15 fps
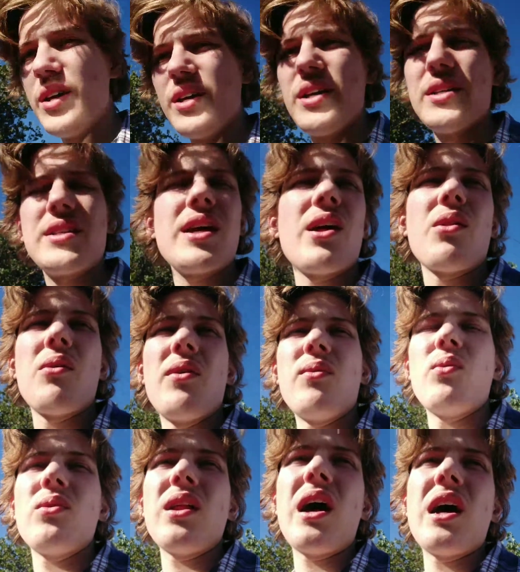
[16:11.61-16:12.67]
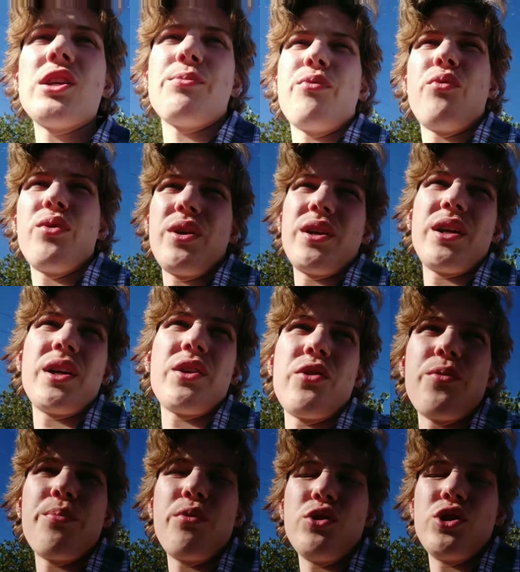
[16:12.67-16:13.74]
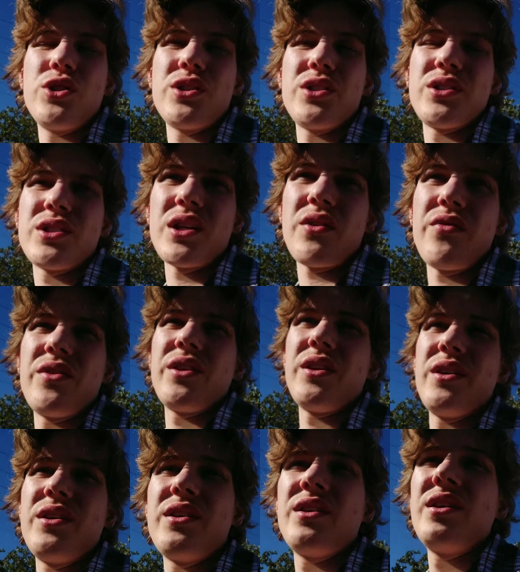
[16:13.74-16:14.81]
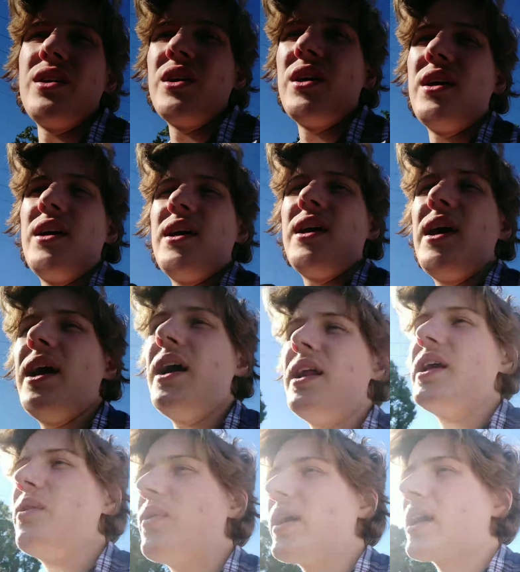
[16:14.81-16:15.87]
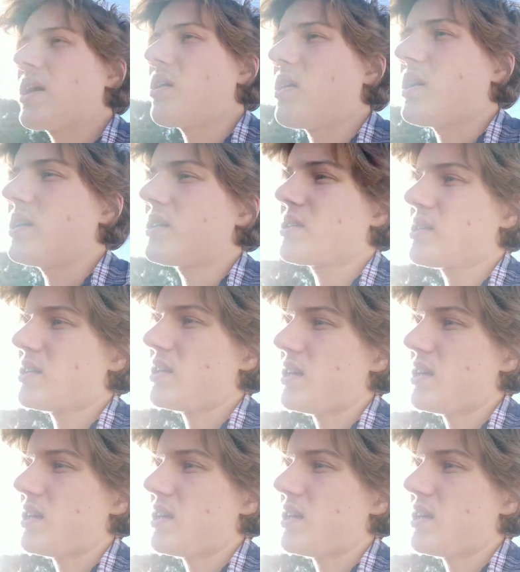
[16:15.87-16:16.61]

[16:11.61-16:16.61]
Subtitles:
is how long it will last before you need new bushes and stuff in it. Anyway, guys,